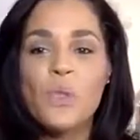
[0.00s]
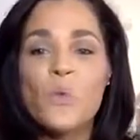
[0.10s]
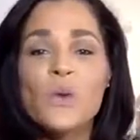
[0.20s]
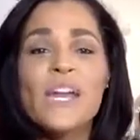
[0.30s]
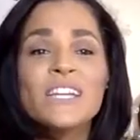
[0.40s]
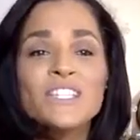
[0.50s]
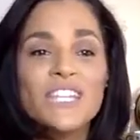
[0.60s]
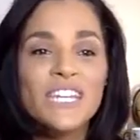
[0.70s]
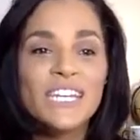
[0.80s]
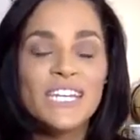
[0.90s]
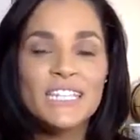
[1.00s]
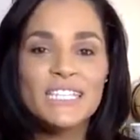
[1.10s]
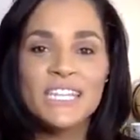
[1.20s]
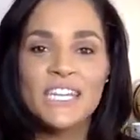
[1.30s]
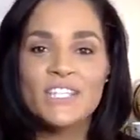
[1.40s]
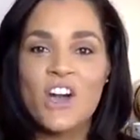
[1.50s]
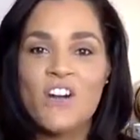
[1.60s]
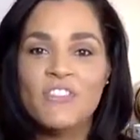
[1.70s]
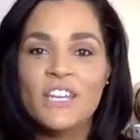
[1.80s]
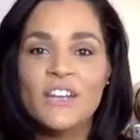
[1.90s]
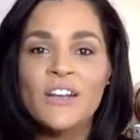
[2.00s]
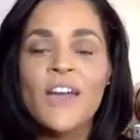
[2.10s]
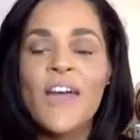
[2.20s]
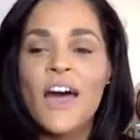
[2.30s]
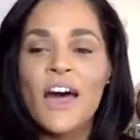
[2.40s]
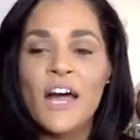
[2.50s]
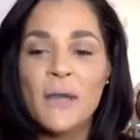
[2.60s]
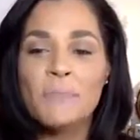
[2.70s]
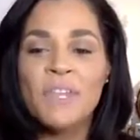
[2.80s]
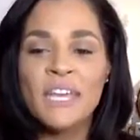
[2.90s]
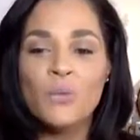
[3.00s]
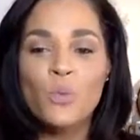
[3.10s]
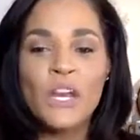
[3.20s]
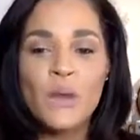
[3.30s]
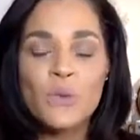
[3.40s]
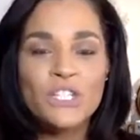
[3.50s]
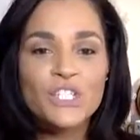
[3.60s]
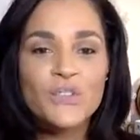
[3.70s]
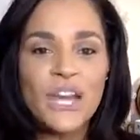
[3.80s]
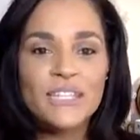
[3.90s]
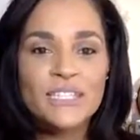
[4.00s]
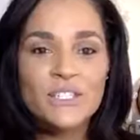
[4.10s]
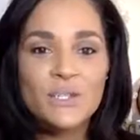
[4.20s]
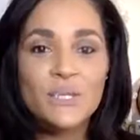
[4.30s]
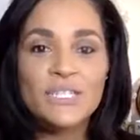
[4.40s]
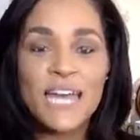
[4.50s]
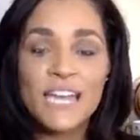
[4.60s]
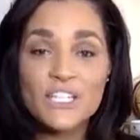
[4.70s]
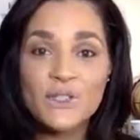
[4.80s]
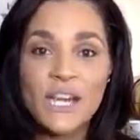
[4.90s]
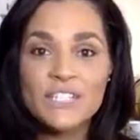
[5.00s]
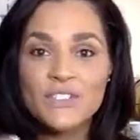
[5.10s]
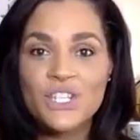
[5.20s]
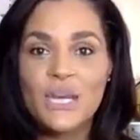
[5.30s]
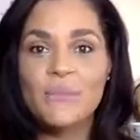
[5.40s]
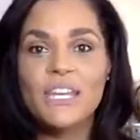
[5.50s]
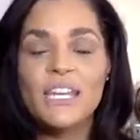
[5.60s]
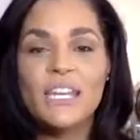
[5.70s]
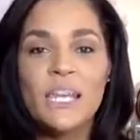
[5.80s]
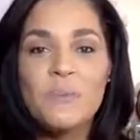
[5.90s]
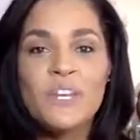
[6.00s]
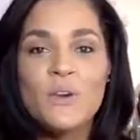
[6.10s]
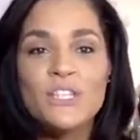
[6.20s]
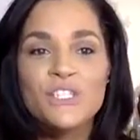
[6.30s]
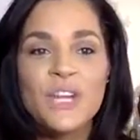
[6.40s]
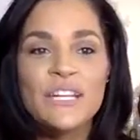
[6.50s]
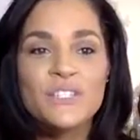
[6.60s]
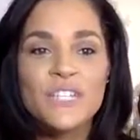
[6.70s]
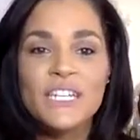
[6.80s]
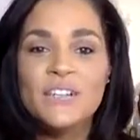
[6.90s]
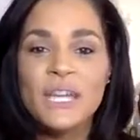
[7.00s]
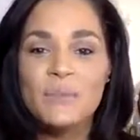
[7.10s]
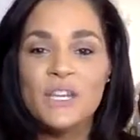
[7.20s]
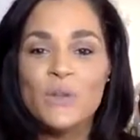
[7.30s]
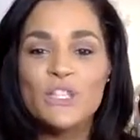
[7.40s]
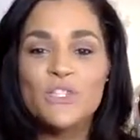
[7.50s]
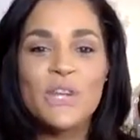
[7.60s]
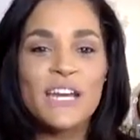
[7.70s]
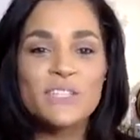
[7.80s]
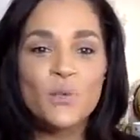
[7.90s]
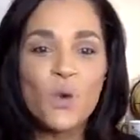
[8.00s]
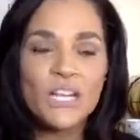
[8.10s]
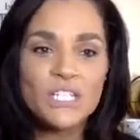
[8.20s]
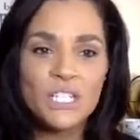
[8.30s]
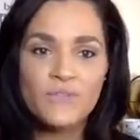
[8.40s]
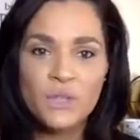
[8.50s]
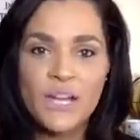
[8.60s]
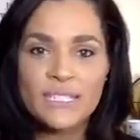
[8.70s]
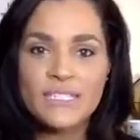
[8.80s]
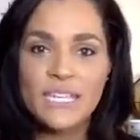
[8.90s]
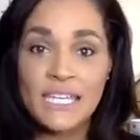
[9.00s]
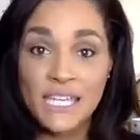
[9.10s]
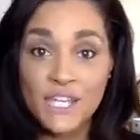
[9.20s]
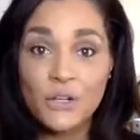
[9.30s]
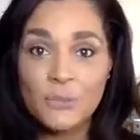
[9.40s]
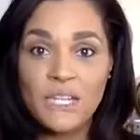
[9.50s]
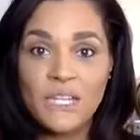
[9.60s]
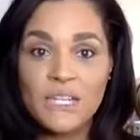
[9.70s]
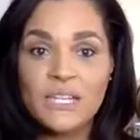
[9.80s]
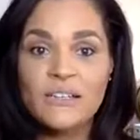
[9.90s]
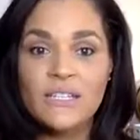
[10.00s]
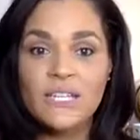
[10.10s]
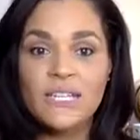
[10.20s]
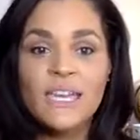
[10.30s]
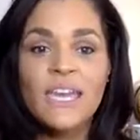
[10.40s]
we're actually going to get this kicked off here. And what I want you guys to do is, as you guys are chiming in, let me know that you guys are here. Let me know that you guys are watching. If you guys can hear me clearly